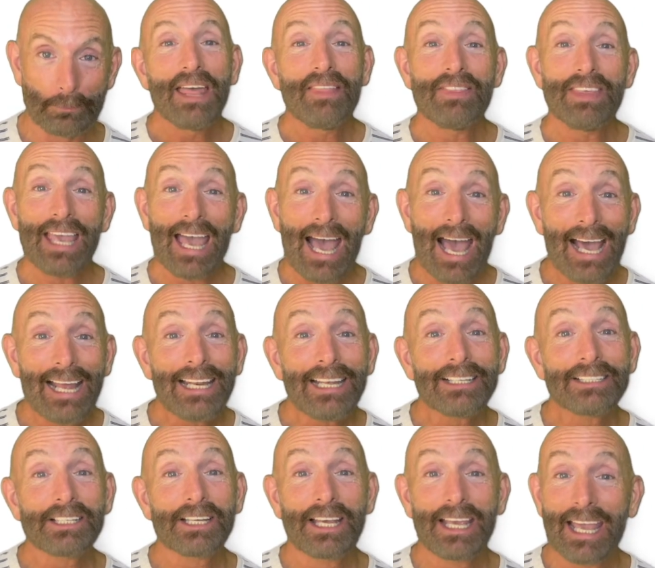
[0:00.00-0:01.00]
The
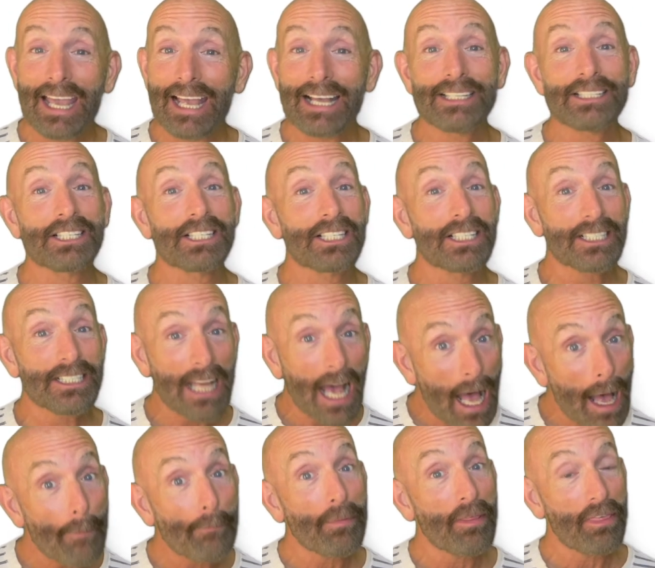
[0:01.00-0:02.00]
addict can't
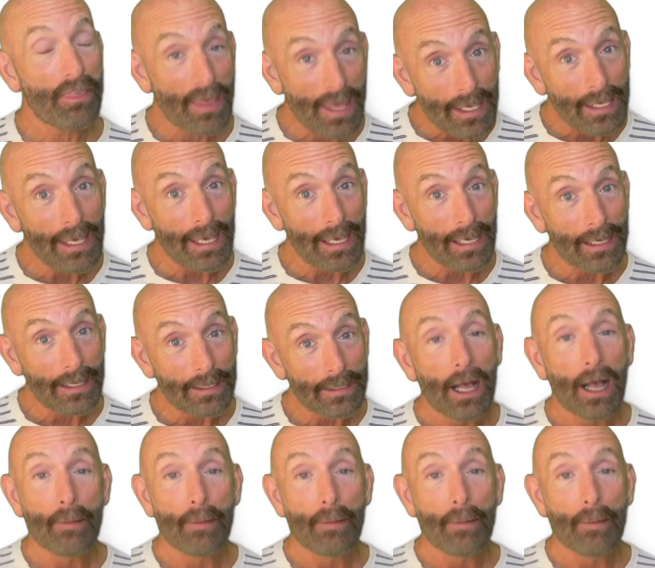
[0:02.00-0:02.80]
stop thinking